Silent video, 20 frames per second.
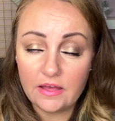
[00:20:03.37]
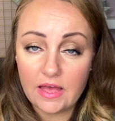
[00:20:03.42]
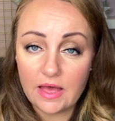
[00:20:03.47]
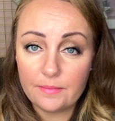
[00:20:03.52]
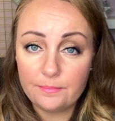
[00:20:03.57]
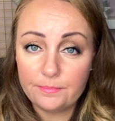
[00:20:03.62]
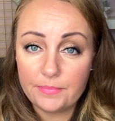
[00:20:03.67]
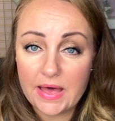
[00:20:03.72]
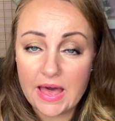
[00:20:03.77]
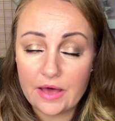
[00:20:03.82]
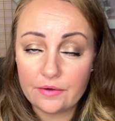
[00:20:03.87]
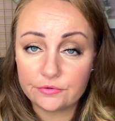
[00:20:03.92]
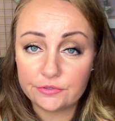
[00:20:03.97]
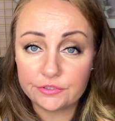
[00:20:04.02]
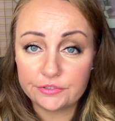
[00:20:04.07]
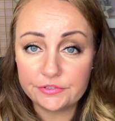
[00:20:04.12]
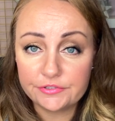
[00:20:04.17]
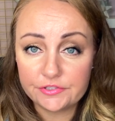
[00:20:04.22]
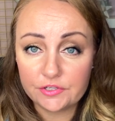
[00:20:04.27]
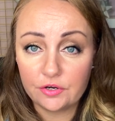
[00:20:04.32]
a
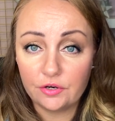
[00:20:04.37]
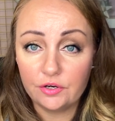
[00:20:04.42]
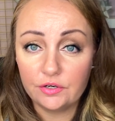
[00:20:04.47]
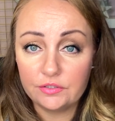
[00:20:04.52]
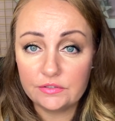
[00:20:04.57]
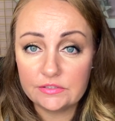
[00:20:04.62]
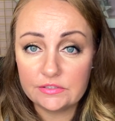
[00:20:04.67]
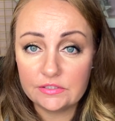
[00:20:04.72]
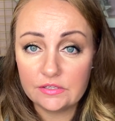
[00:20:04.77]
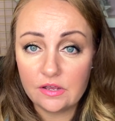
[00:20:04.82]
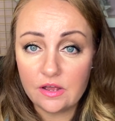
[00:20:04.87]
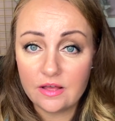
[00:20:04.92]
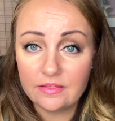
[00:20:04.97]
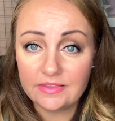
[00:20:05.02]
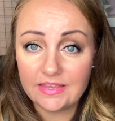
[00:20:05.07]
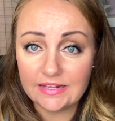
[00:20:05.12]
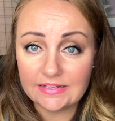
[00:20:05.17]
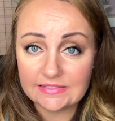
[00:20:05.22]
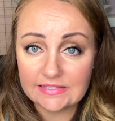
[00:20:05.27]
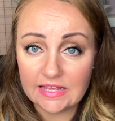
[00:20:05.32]
powder skirt on
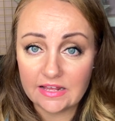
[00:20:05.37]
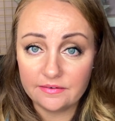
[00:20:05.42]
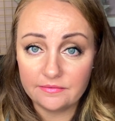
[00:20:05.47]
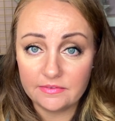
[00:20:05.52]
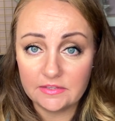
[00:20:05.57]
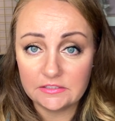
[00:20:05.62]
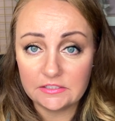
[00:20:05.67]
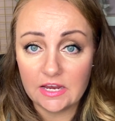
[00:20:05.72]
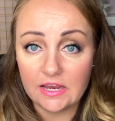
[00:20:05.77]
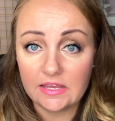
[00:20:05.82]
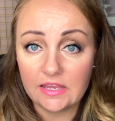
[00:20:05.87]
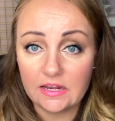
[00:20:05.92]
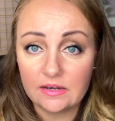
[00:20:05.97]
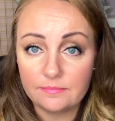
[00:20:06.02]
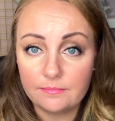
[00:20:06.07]
the inside of the jacket.